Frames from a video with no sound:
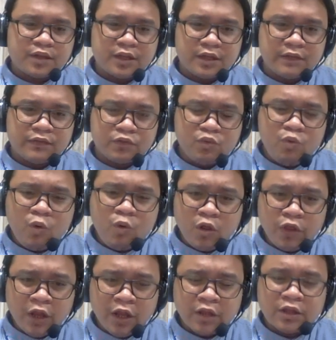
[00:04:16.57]
if two
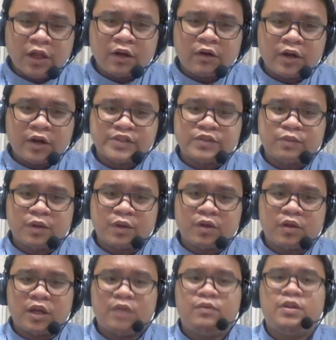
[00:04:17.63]
continental crusts will
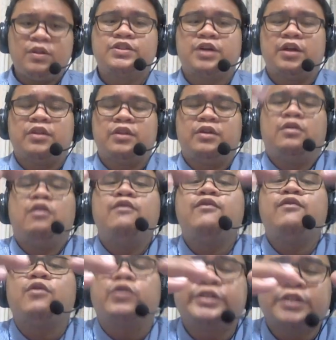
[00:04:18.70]
collide with each other, of
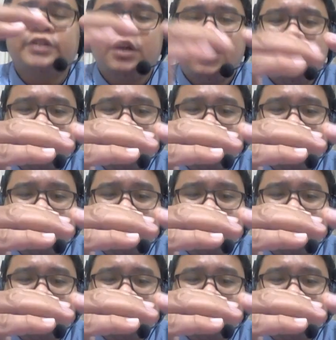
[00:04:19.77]
course,